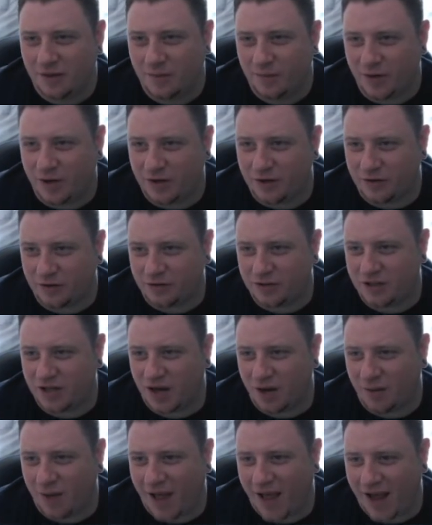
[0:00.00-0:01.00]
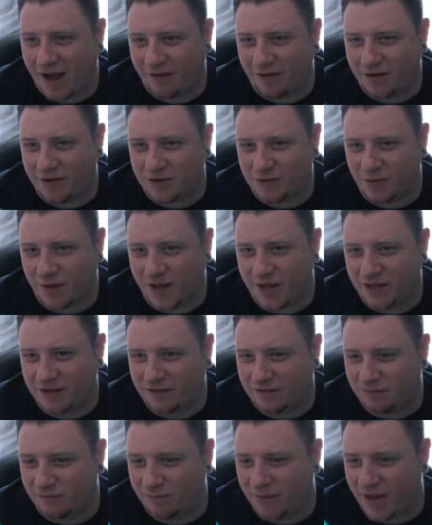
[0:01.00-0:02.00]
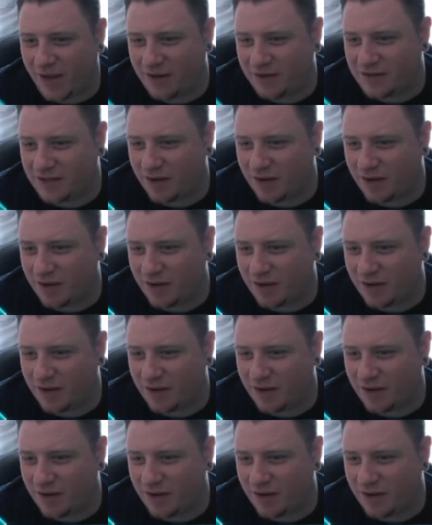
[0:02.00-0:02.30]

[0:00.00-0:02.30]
but it does show areas where you've been.